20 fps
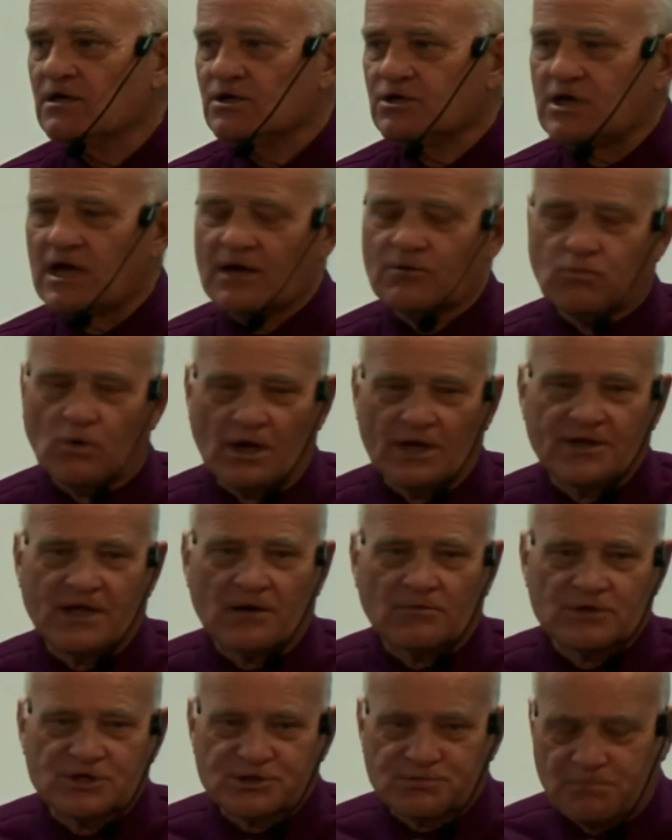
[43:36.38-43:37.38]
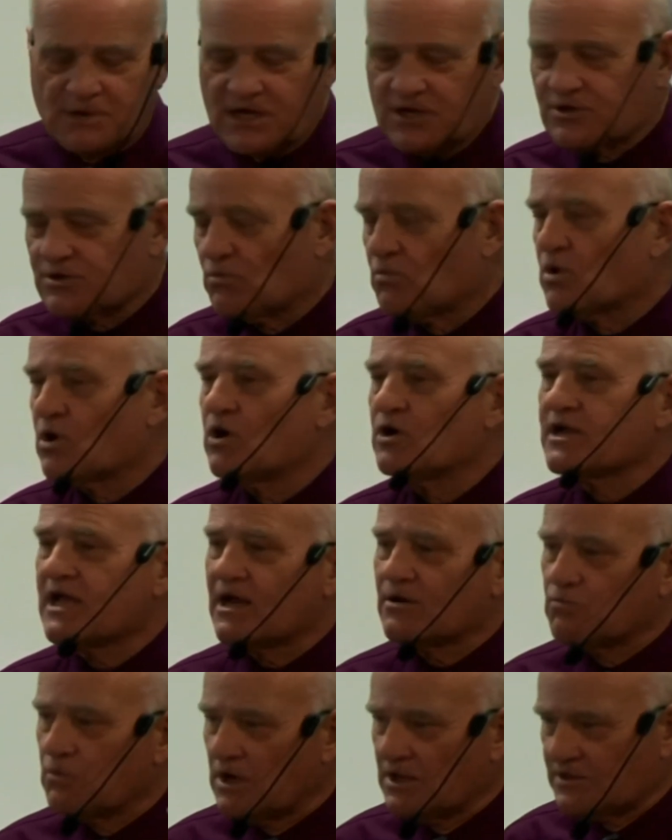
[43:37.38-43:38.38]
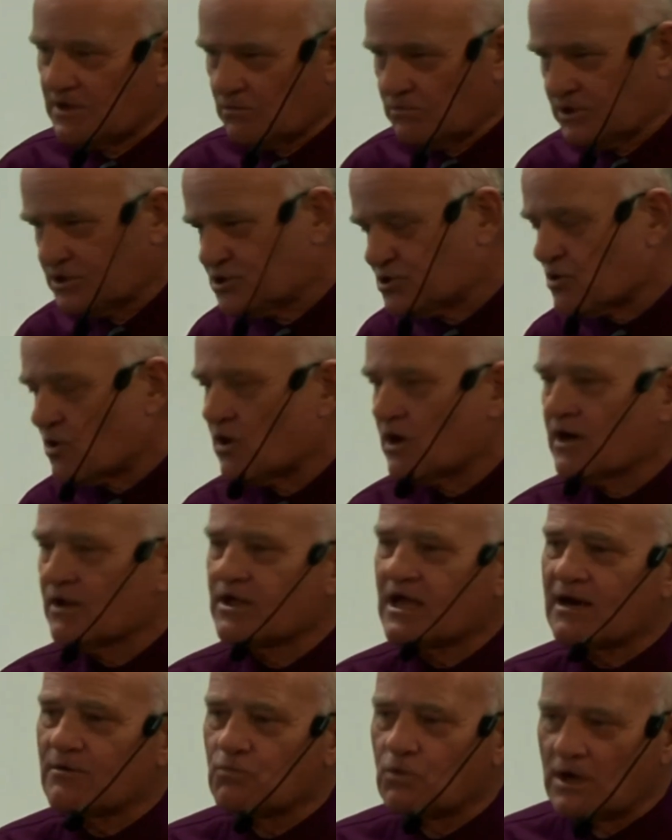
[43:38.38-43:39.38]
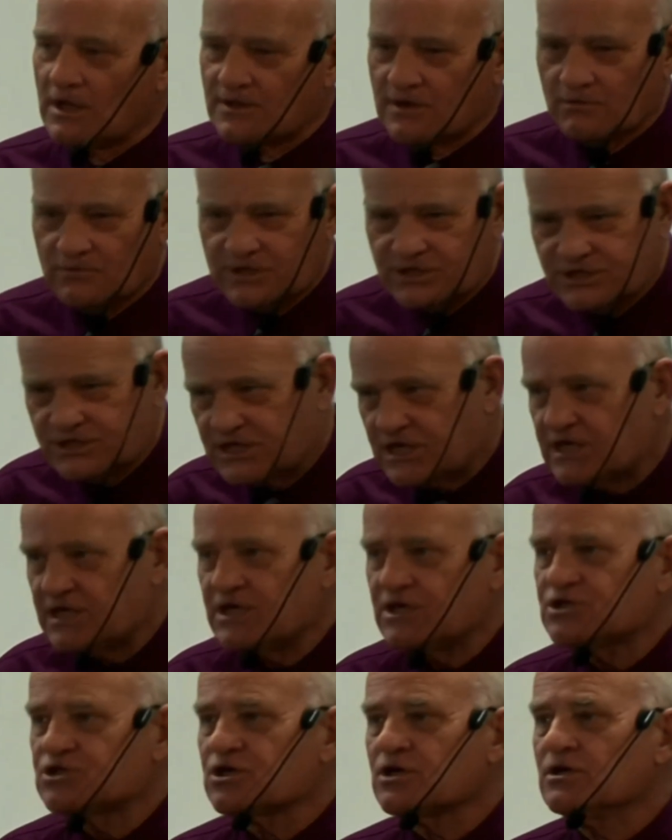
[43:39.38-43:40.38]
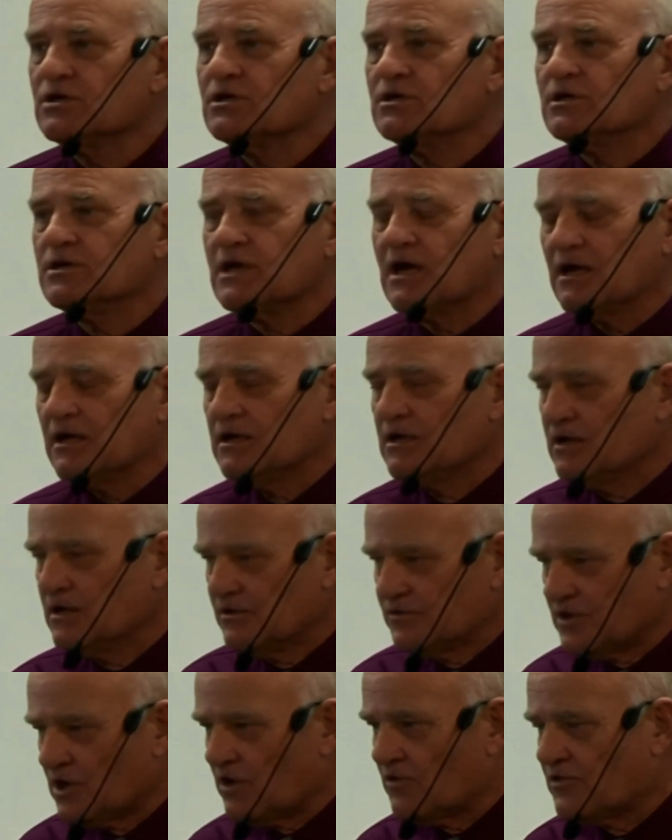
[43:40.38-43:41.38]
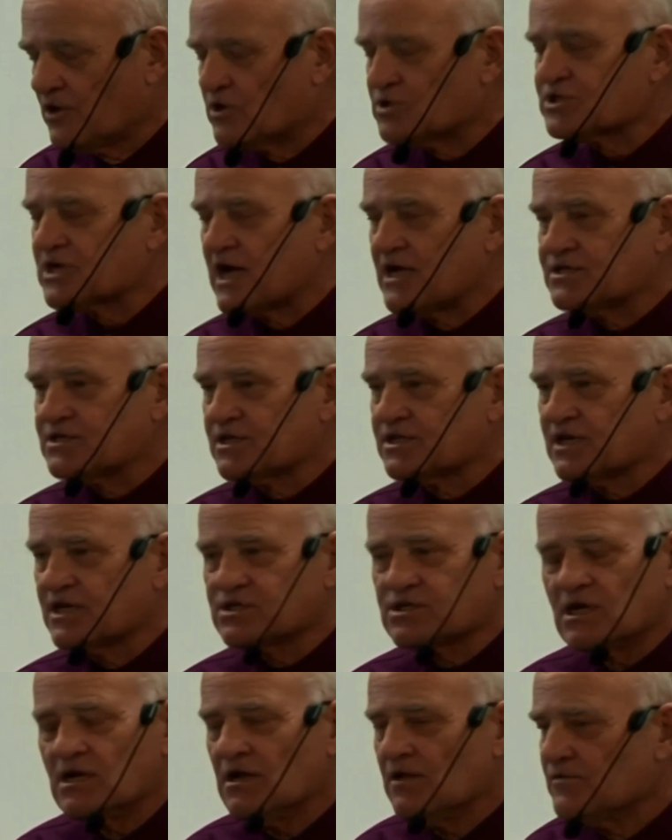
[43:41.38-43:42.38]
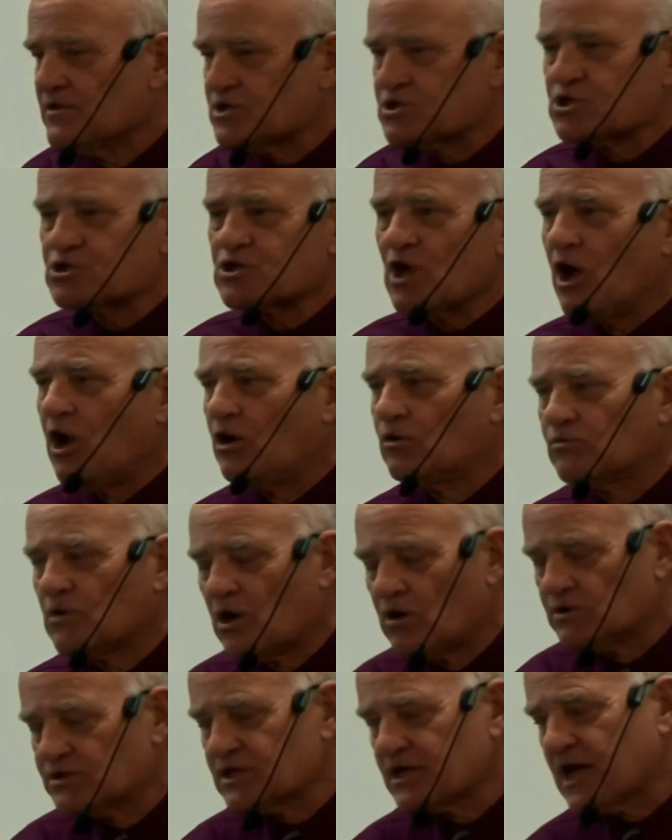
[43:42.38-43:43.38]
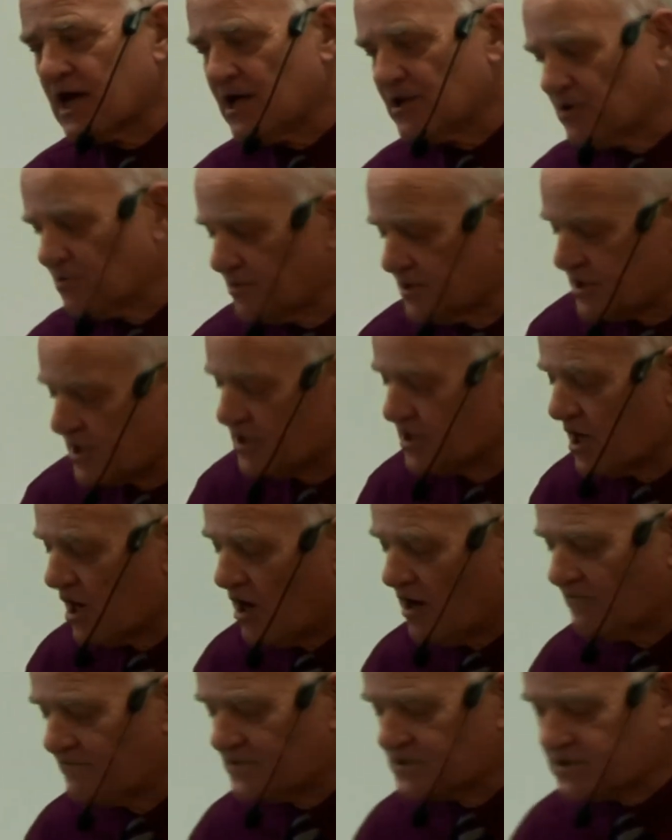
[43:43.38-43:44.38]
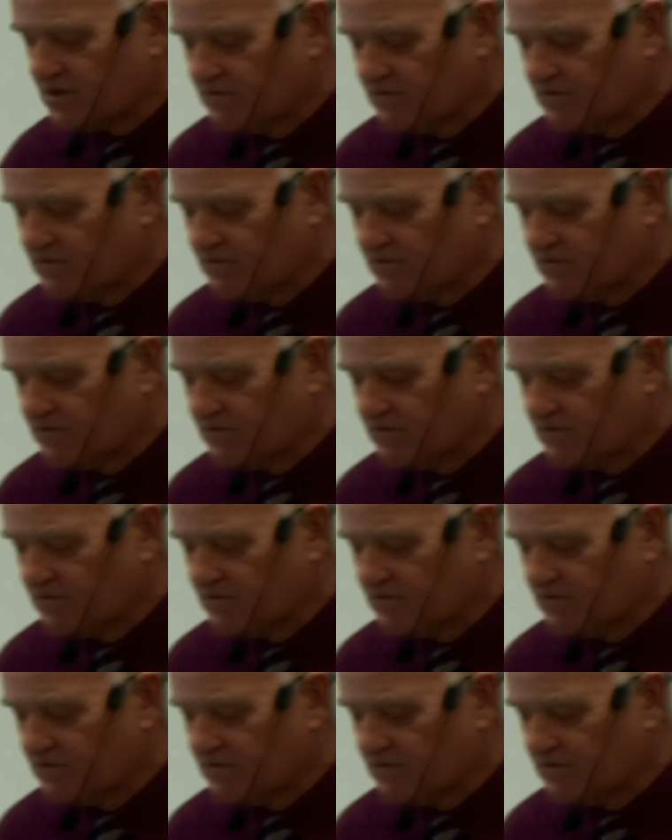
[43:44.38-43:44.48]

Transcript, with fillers: You had one that would speak the word. You had one that would exhort. You had one that would teach. You had th those kinds of things. This is all rolled together within the office